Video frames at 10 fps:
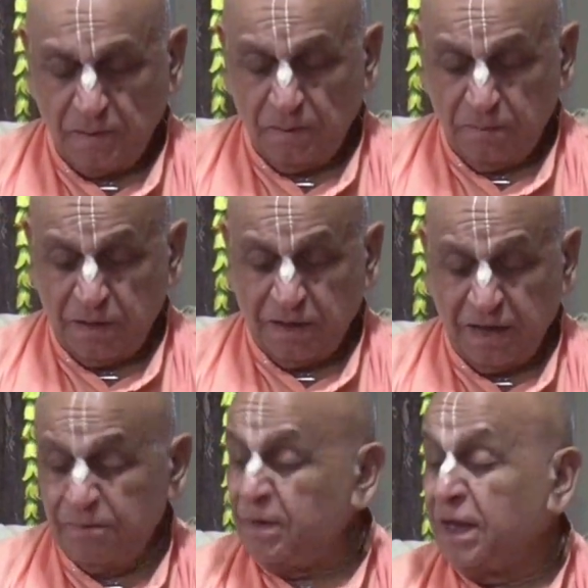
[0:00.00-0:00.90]
with
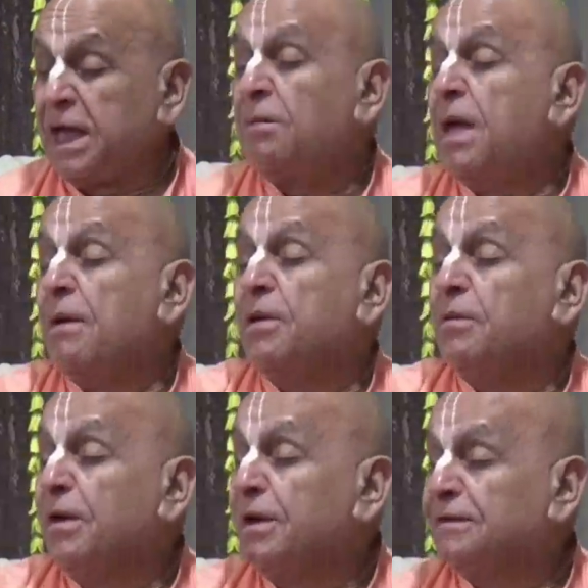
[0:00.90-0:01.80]
him, he gave
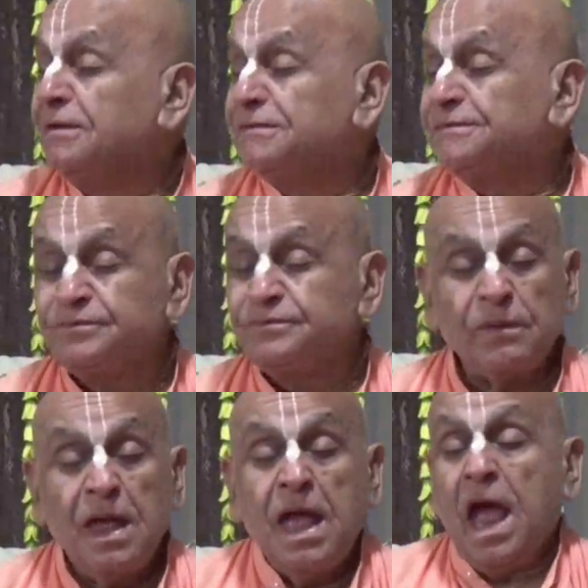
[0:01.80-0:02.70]
everybody.
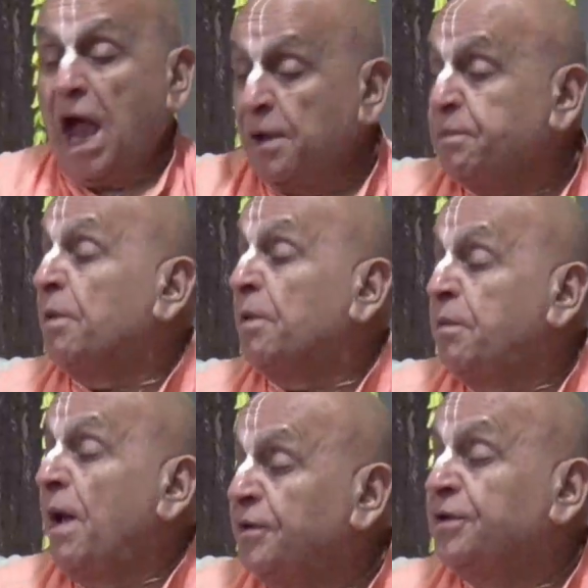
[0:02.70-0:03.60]
And people
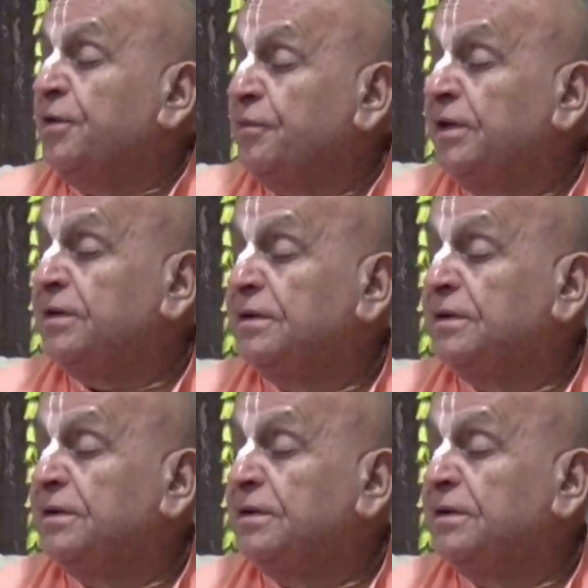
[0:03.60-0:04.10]
felt different.